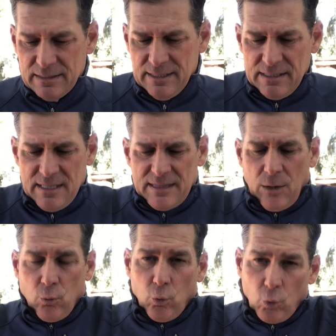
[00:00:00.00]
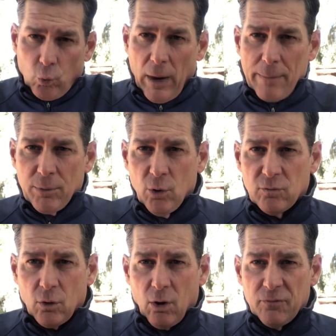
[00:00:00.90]
It didn't get that wrap
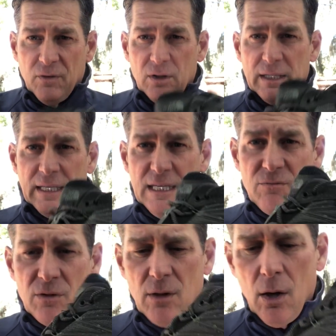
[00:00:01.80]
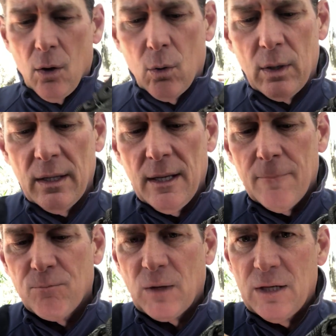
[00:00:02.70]
overall feeling, even though,
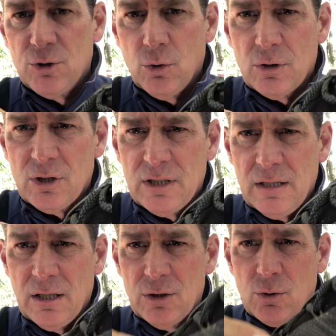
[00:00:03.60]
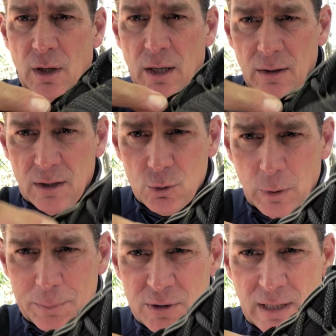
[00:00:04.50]
as you can see, these
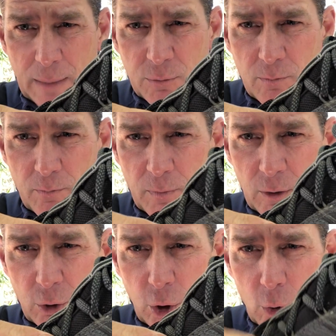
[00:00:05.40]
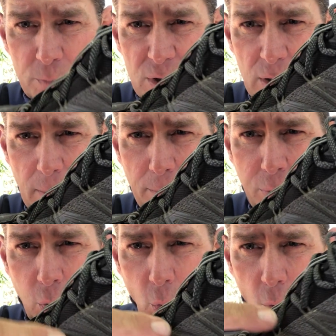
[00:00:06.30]
ripstop loops
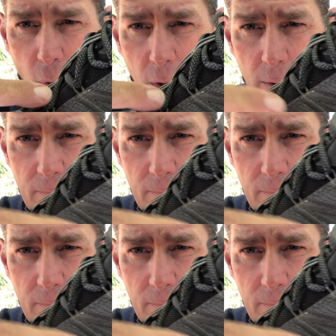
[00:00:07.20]
pulls